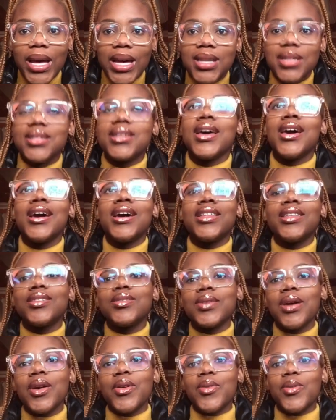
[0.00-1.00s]
guys. This is
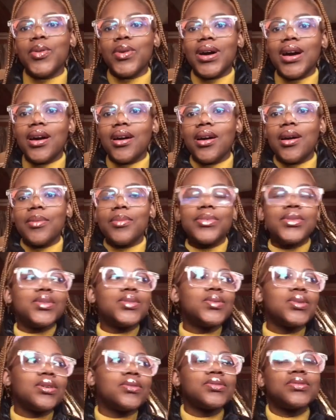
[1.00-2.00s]
where I grew up. This
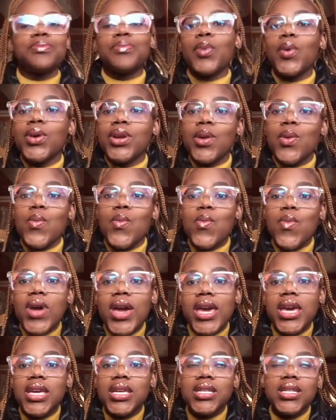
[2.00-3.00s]
is where I was born and
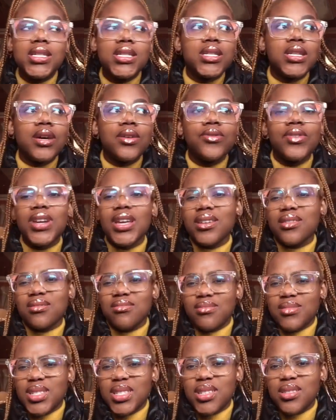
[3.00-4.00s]
raised for like
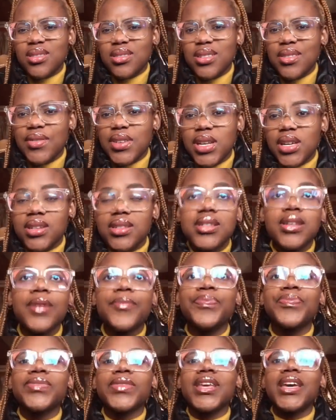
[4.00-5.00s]
6-7 years.
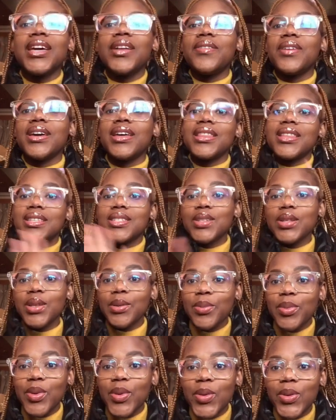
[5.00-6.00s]
Anyway, that's not the
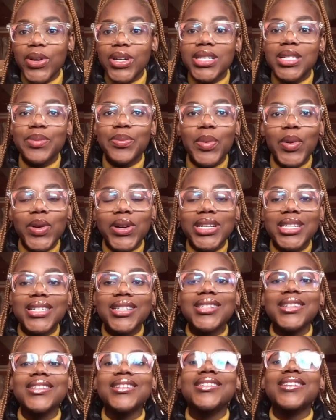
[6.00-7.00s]
point. Point
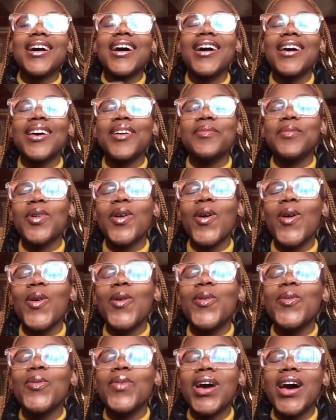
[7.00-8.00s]
is I am
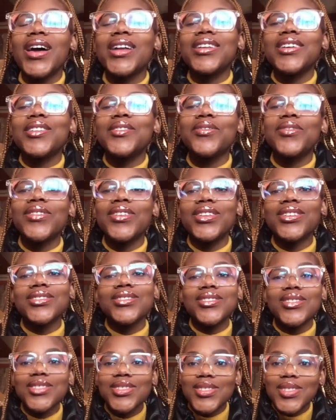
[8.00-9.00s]
home and it
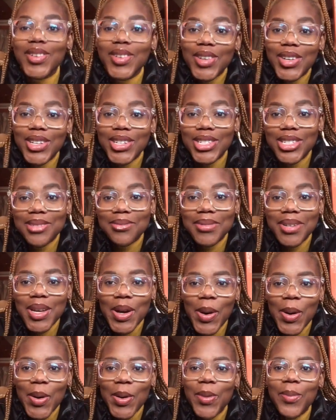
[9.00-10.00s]
feels so good to be
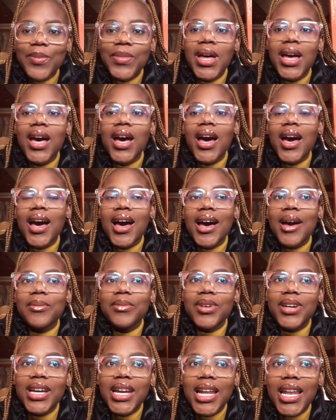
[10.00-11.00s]
home. I'm
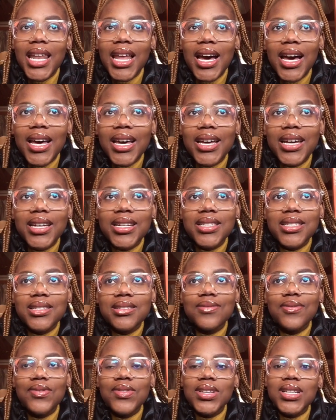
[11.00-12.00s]
not gonna lie, it
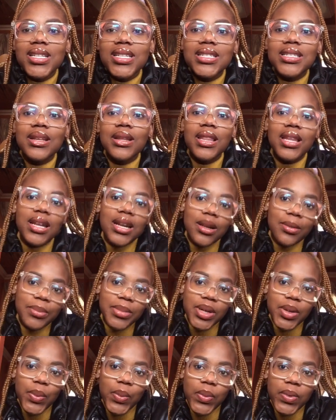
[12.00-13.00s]
feels a little
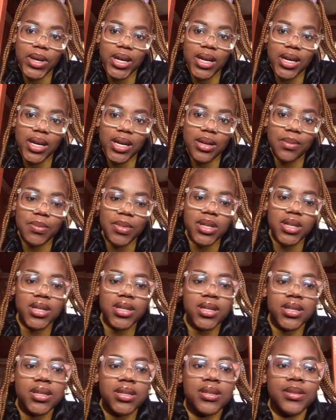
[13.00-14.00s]
bit weird
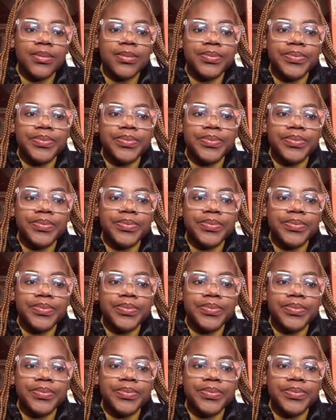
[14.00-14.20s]
because